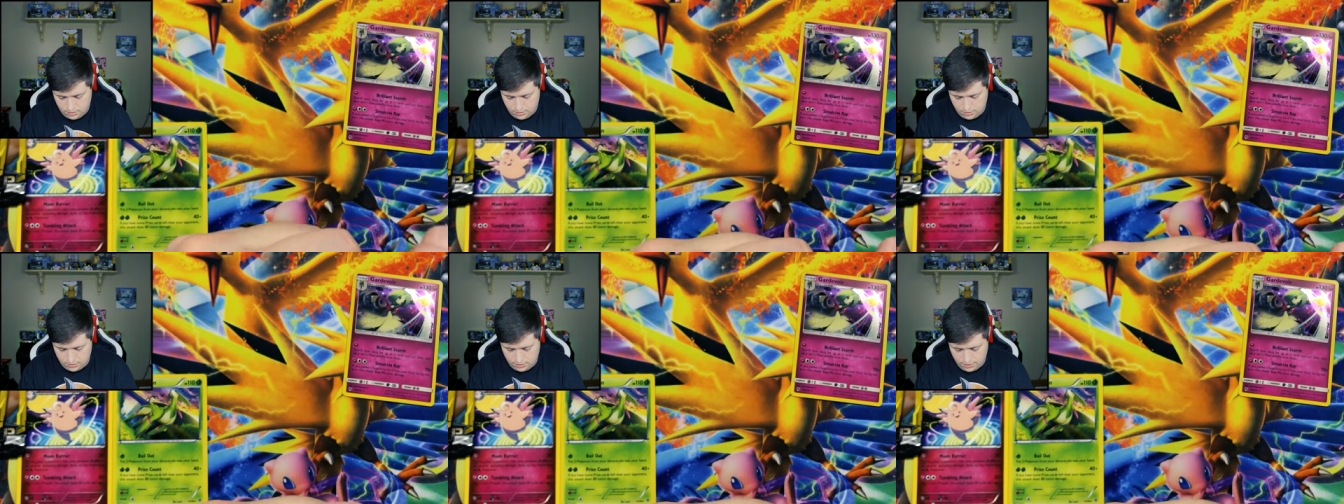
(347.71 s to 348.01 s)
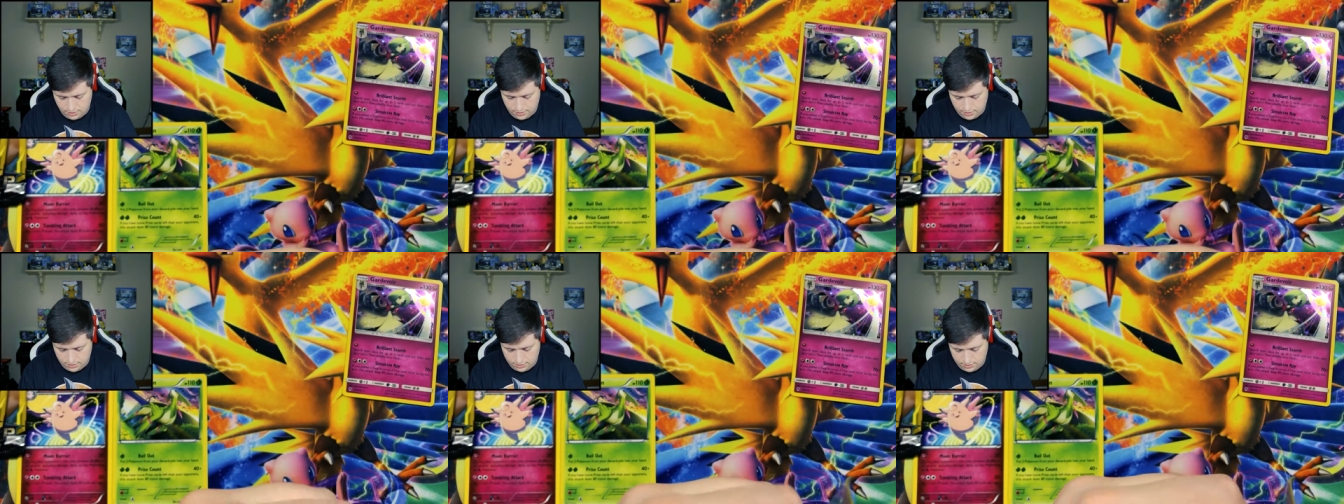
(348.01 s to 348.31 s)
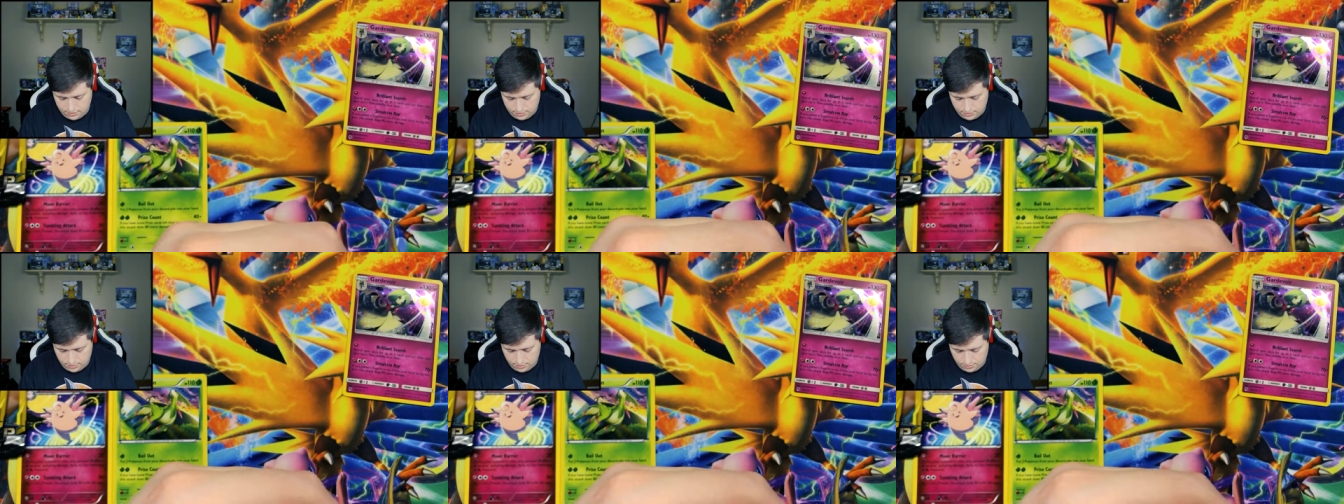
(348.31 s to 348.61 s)
Okay,
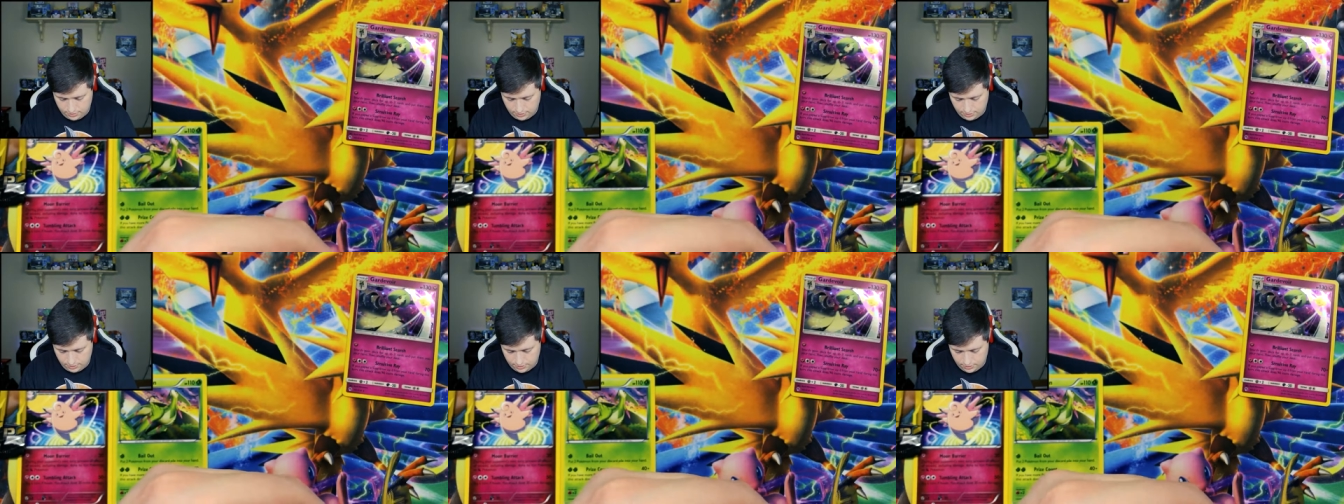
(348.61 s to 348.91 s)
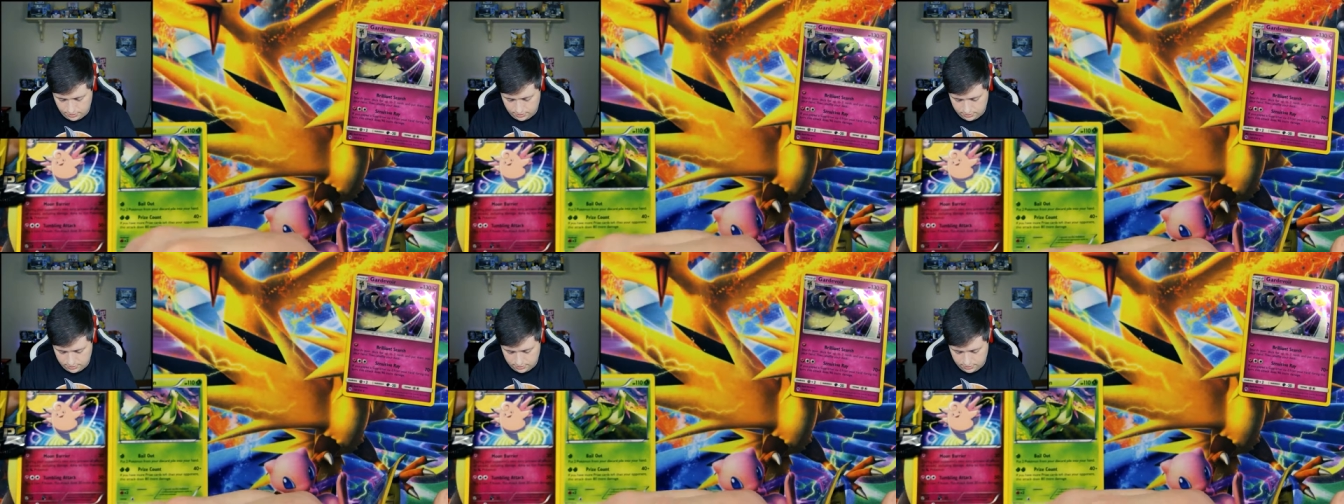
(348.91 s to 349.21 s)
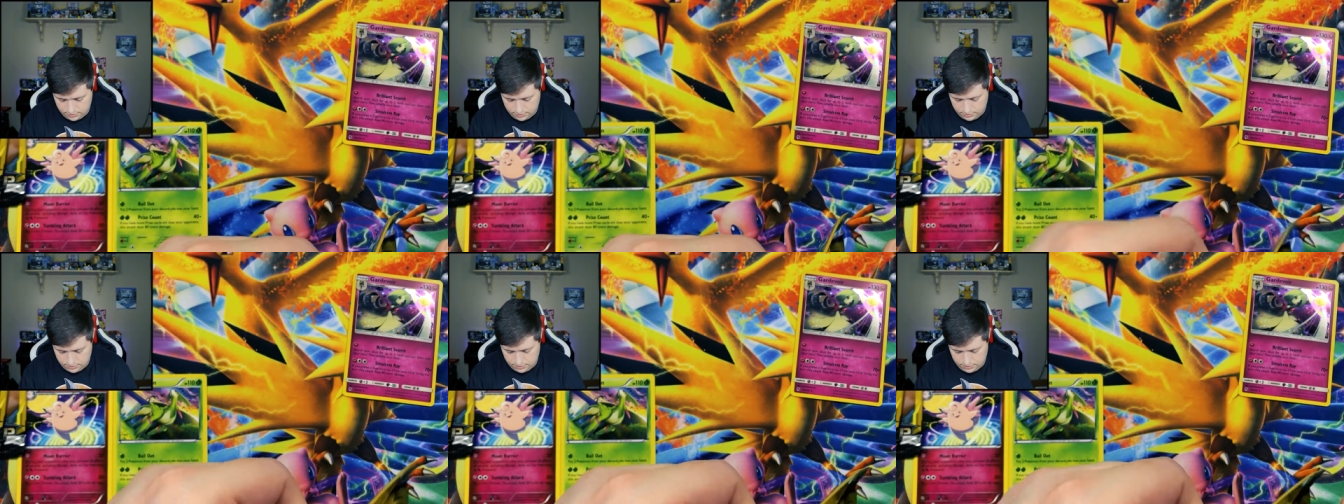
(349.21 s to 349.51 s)
come on now.
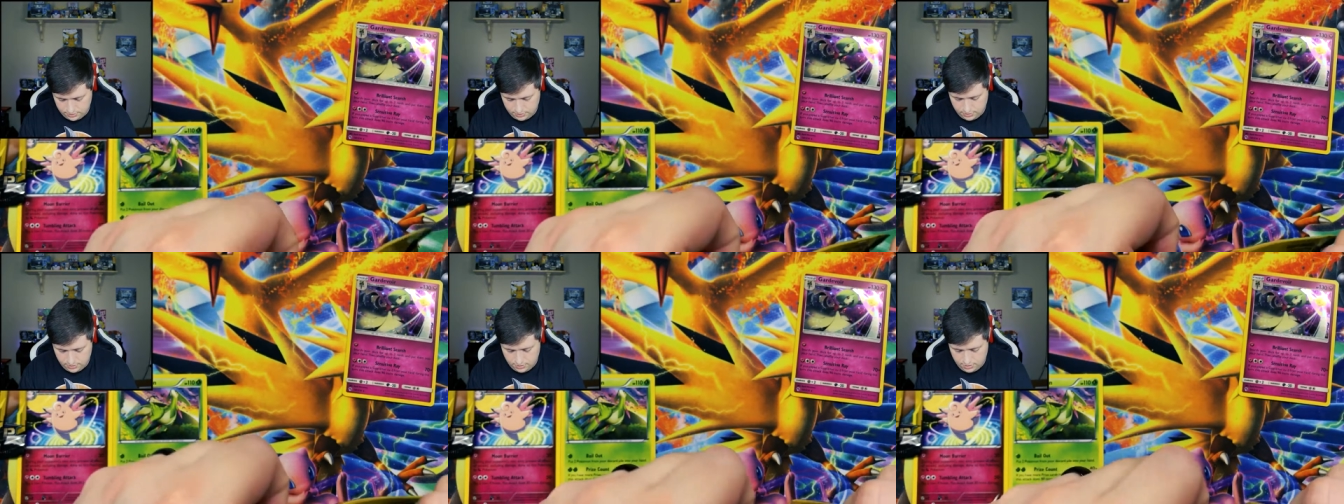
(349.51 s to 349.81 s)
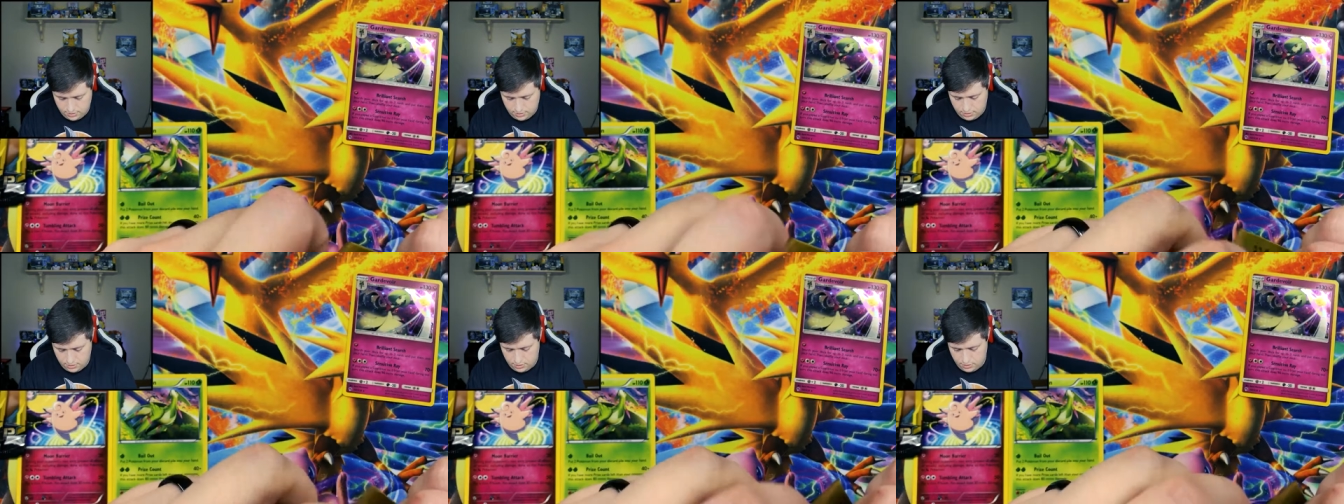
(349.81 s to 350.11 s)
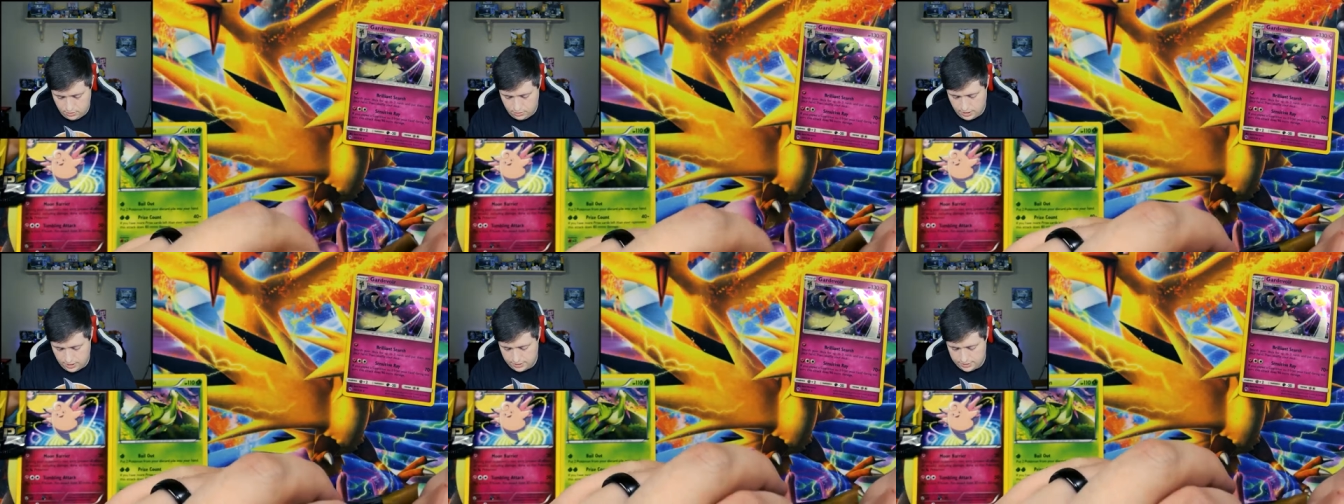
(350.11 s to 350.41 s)

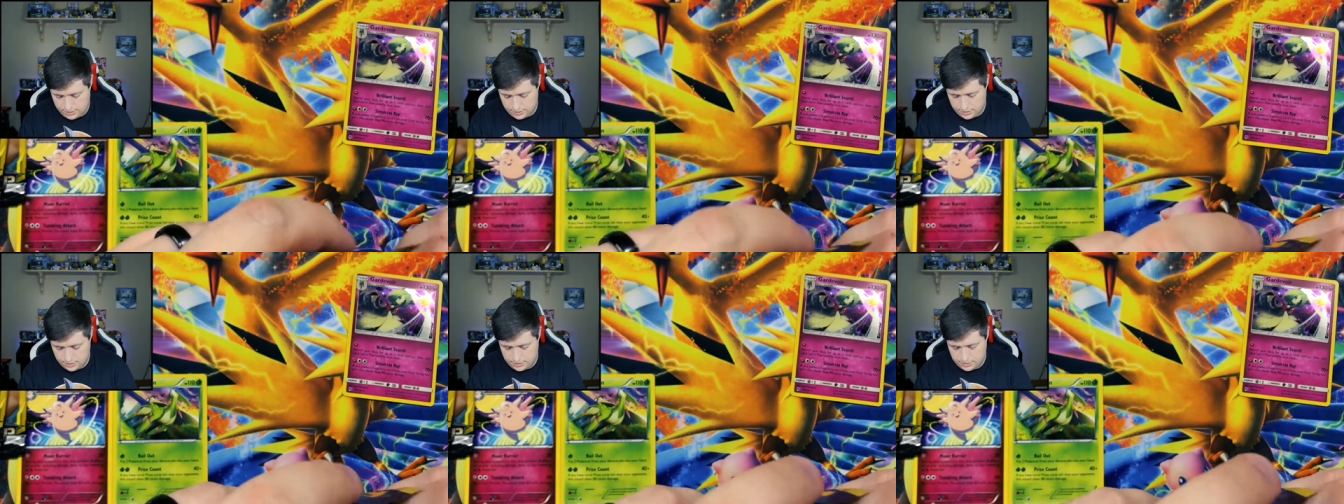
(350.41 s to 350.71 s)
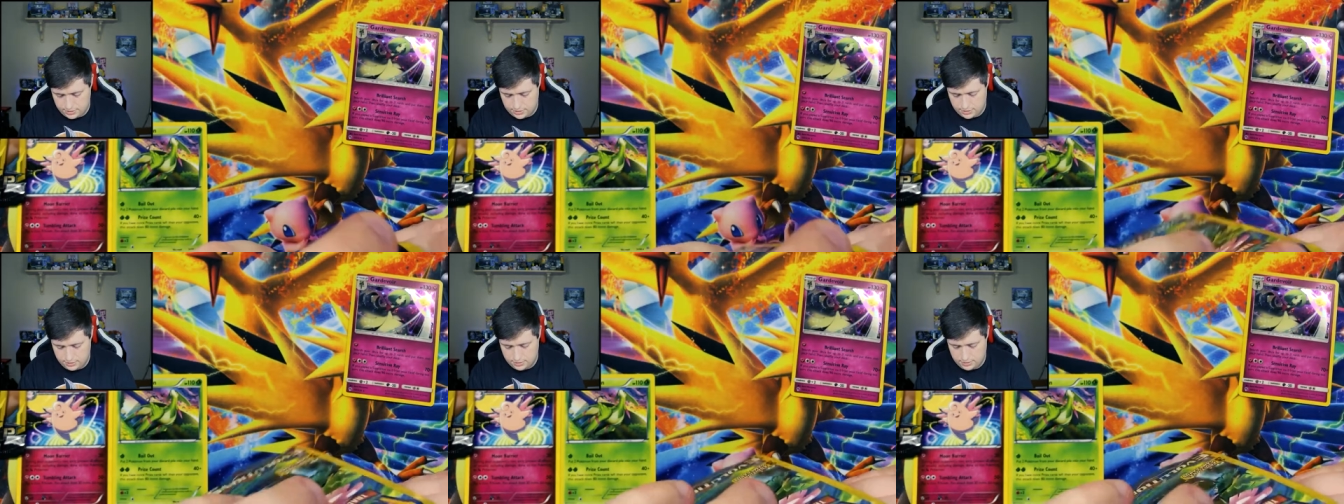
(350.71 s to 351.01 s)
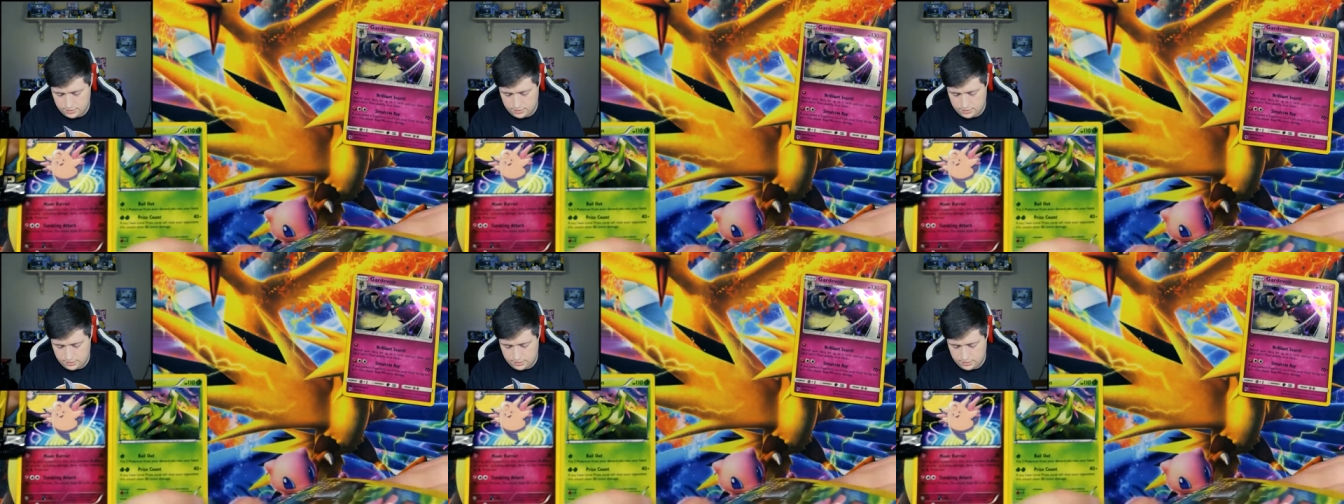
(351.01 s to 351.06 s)
You got this.